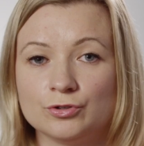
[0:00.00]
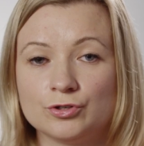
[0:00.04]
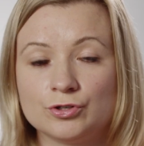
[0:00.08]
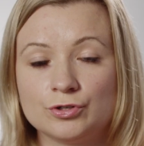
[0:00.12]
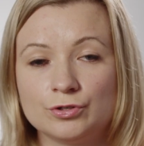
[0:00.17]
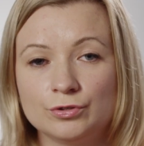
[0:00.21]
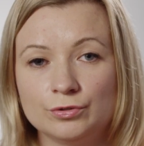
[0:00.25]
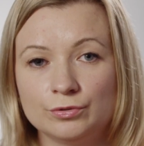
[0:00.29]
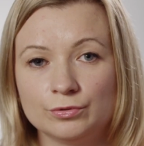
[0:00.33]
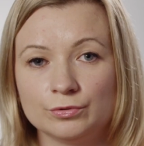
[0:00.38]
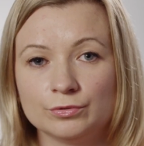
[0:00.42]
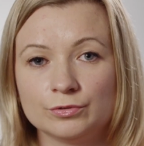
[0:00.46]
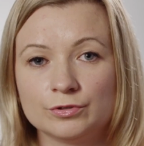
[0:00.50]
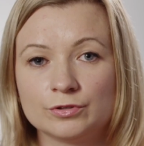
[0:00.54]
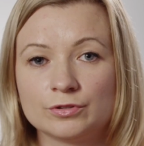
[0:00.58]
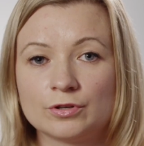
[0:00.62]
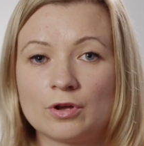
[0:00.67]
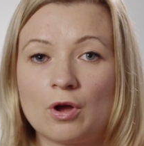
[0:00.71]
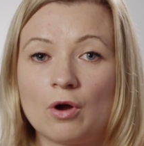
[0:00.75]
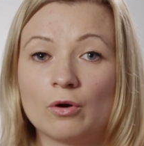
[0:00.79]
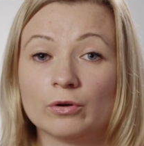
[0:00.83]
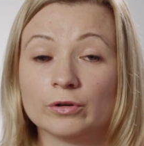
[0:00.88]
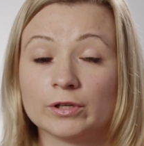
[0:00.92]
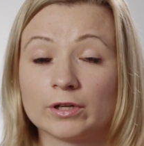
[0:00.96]
Choose
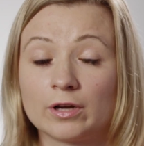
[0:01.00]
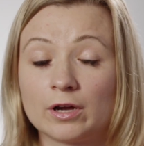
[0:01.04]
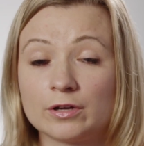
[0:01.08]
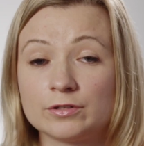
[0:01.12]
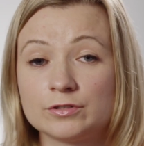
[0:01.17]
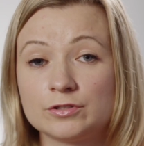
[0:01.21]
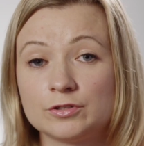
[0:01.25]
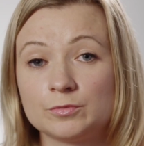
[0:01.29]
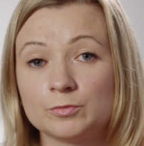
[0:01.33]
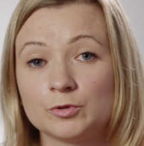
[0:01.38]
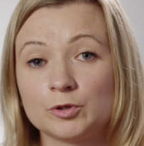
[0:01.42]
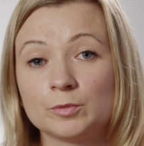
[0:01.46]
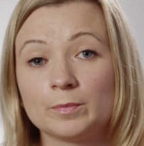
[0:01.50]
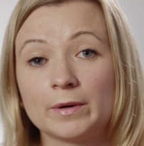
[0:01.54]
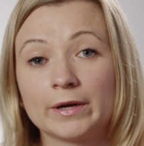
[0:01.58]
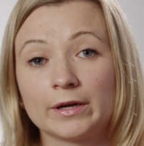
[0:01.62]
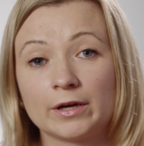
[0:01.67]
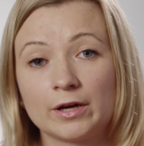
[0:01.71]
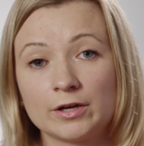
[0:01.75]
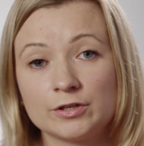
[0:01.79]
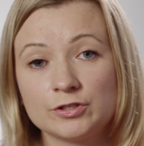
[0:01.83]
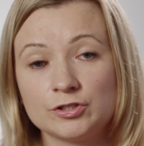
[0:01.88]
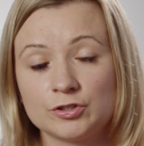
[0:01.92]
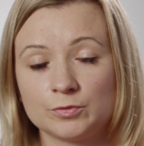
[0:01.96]
on a
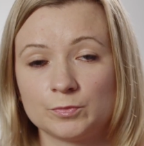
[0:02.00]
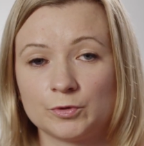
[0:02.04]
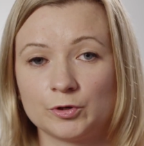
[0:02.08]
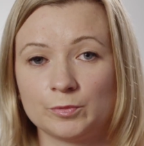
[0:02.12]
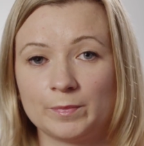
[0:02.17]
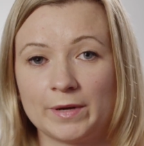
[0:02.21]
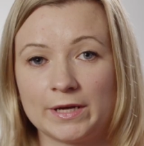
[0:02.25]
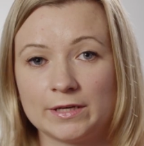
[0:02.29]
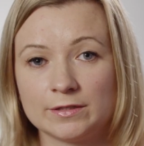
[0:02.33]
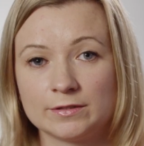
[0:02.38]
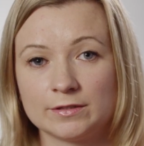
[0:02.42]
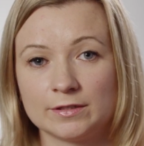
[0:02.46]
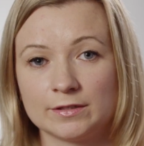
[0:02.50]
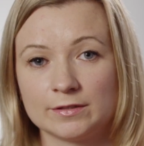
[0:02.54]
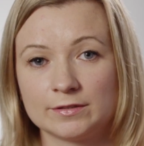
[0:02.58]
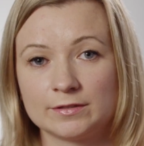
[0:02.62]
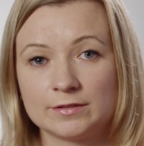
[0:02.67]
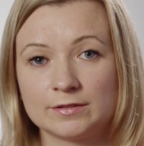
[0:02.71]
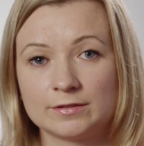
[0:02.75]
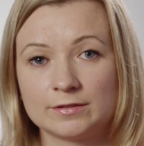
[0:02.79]
customer-by-customer basis.